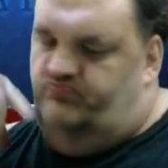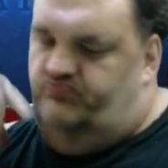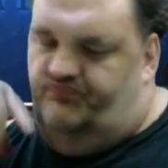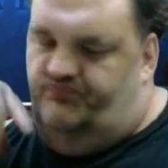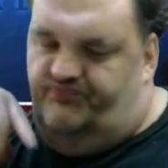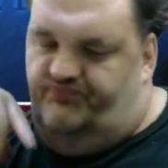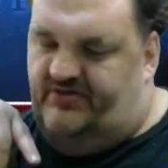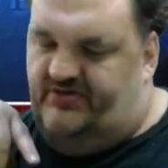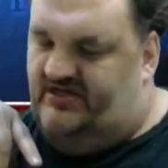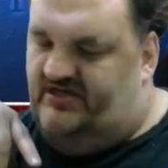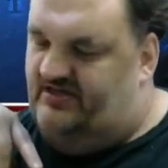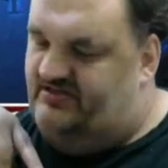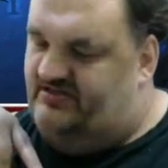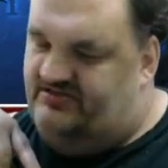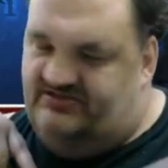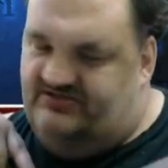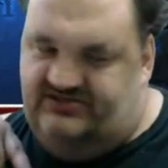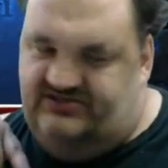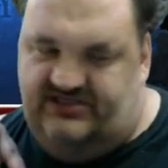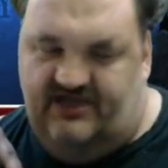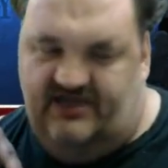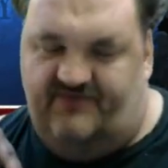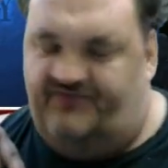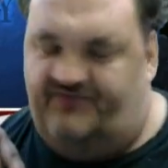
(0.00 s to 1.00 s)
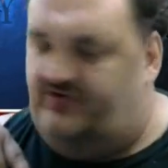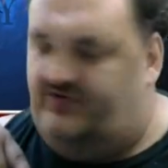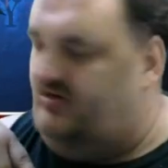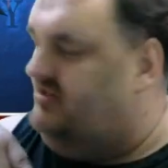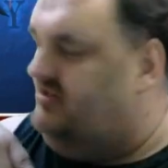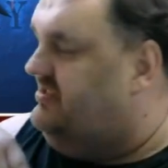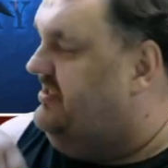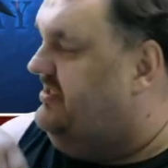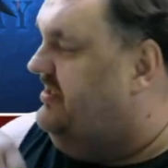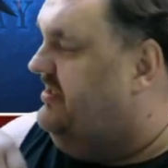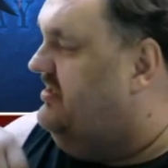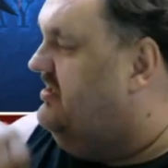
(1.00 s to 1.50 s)
But
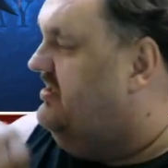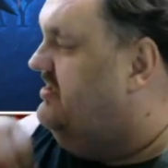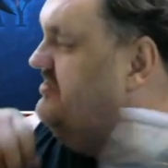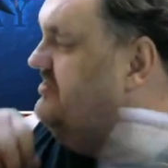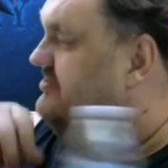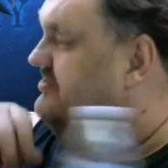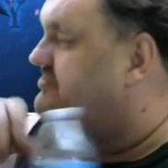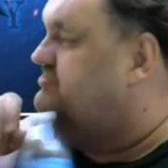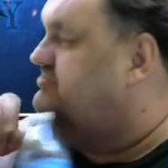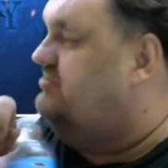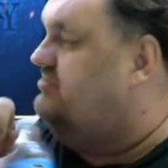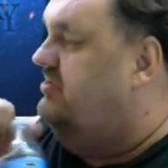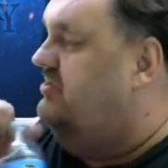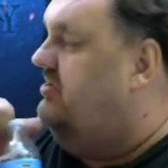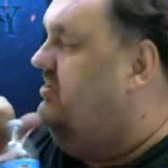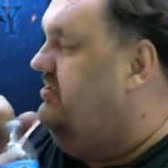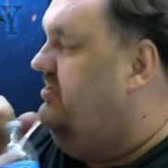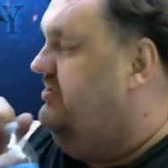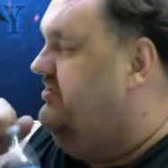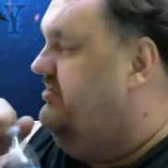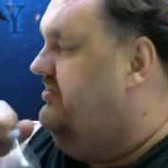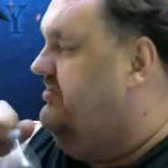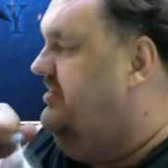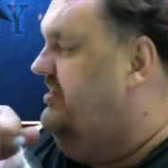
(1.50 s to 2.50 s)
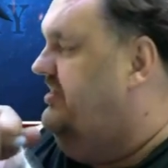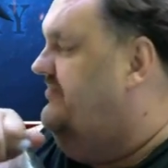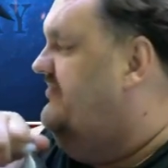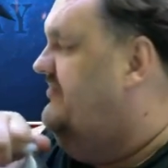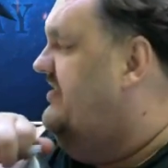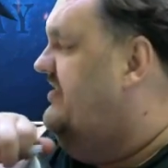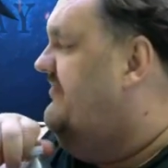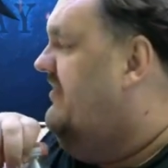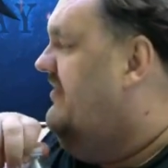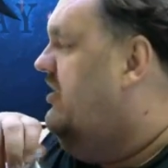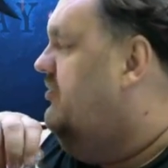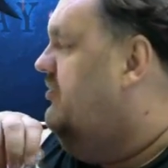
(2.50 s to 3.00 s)
definitely hunters are great.
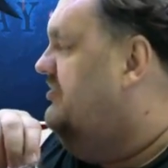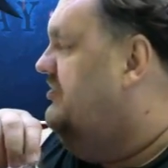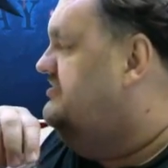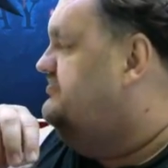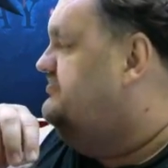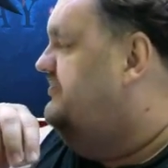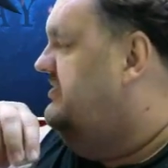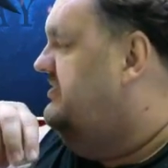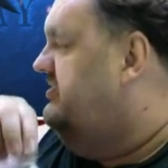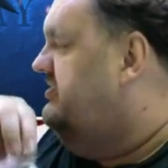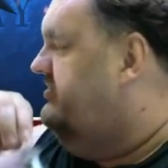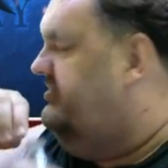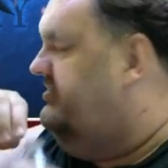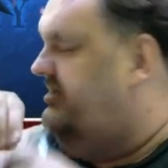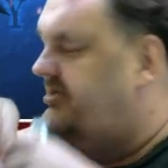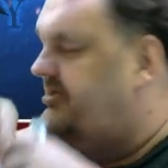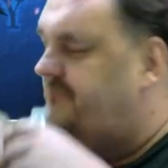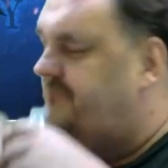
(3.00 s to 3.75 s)
They've always been great.